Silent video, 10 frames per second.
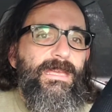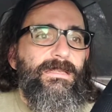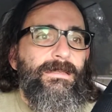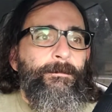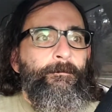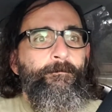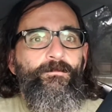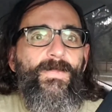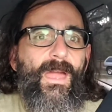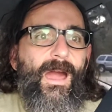is,
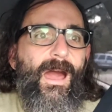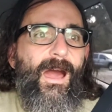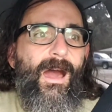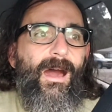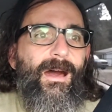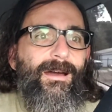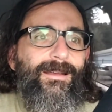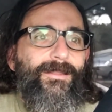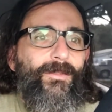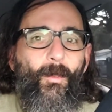
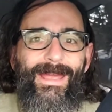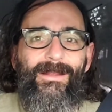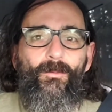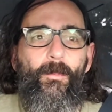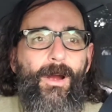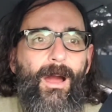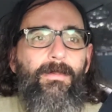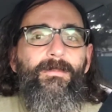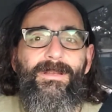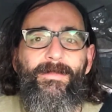the wait will
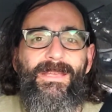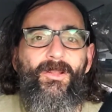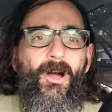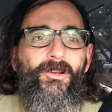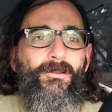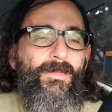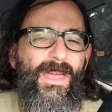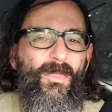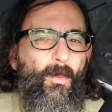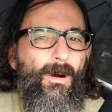probably be longer
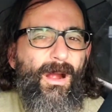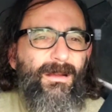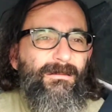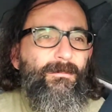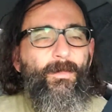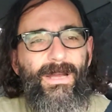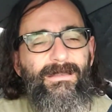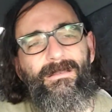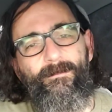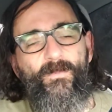than the walk,
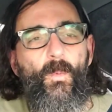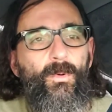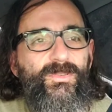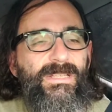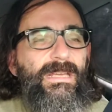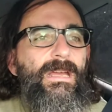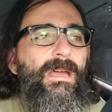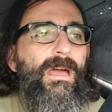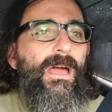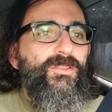but we'll see.
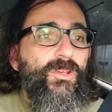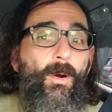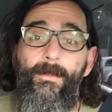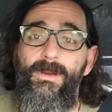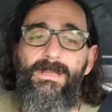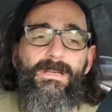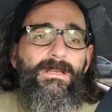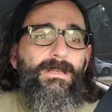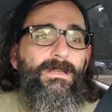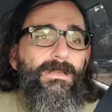So I'm going
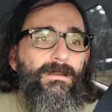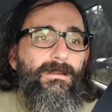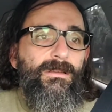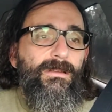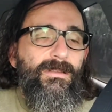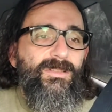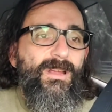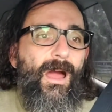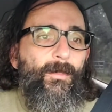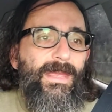to
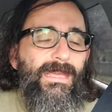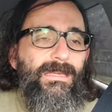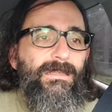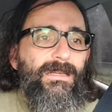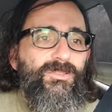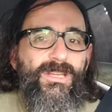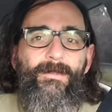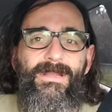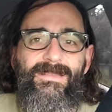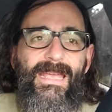stop in
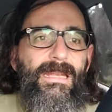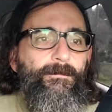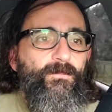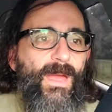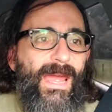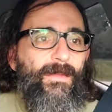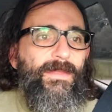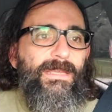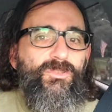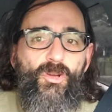Champions Gate at
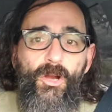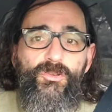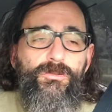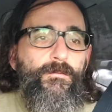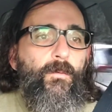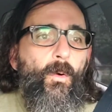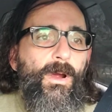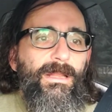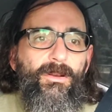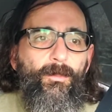the Charger
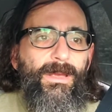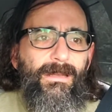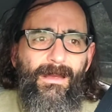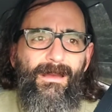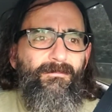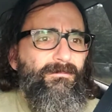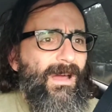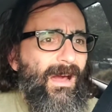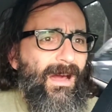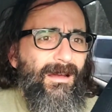for a little bit,
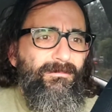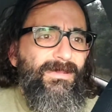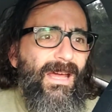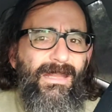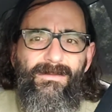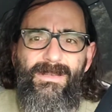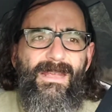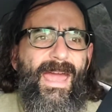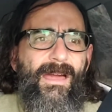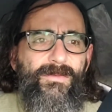not even
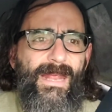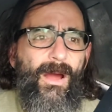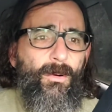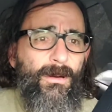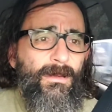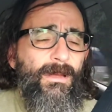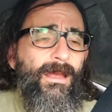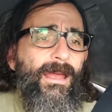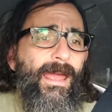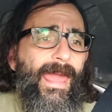a half an hour,
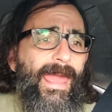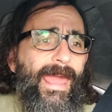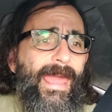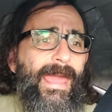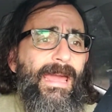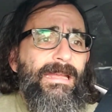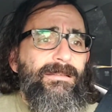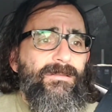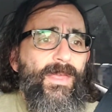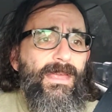
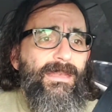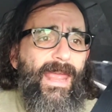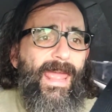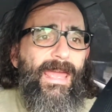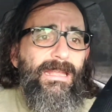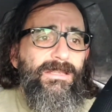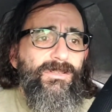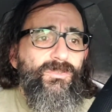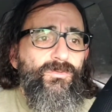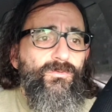and then head
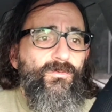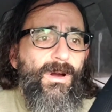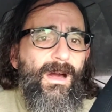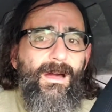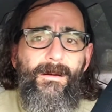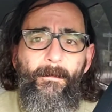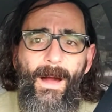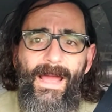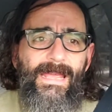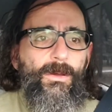to
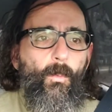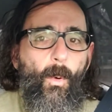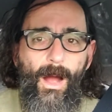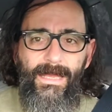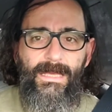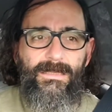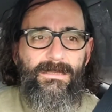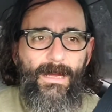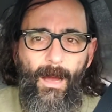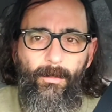my walking
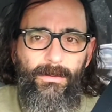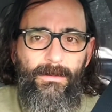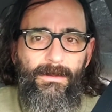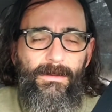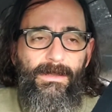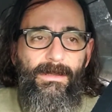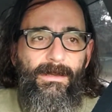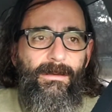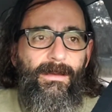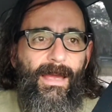stop.
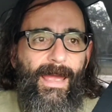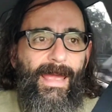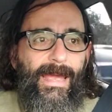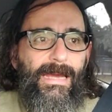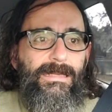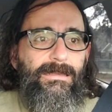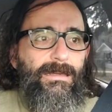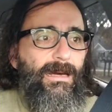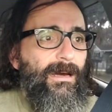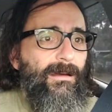And
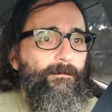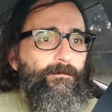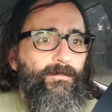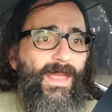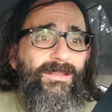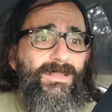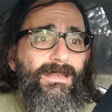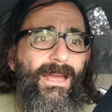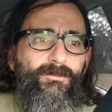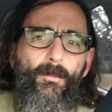that's
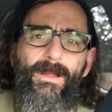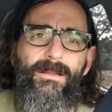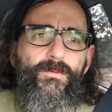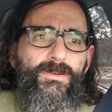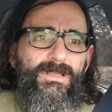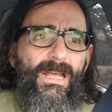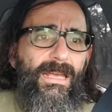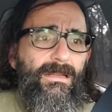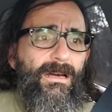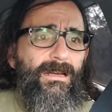it. I have no plans for
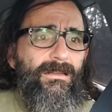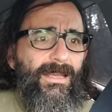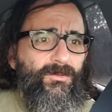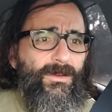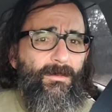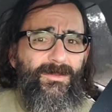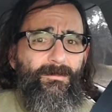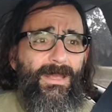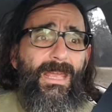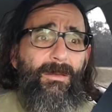tonight. Yesterday was a
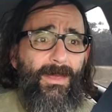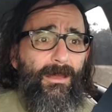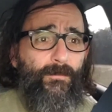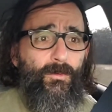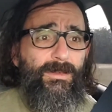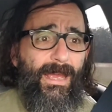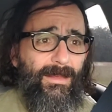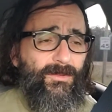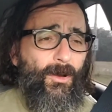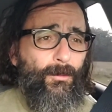big food day,
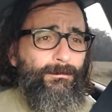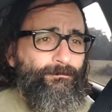so